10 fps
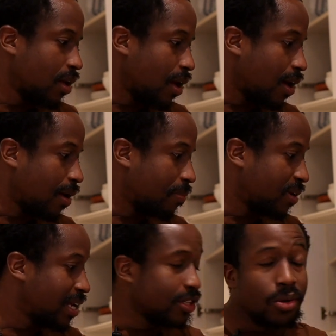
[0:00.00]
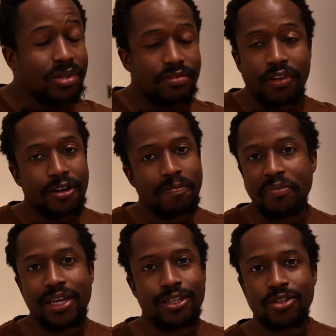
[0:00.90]
But yeah, it's always fun
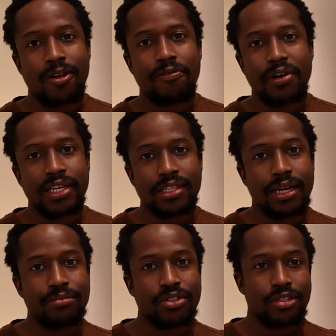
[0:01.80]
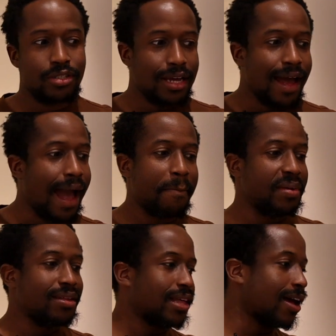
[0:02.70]
making jollof rice, and I'm just
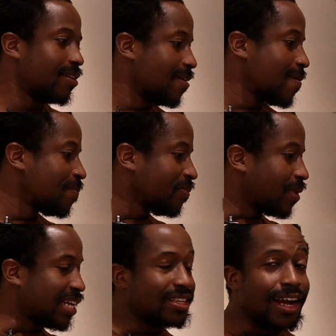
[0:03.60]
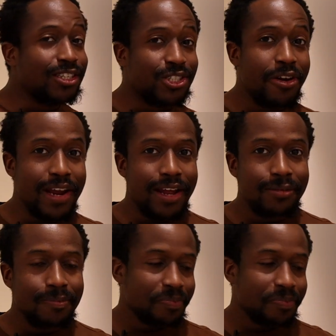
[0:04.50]
happy that as a Nigerian,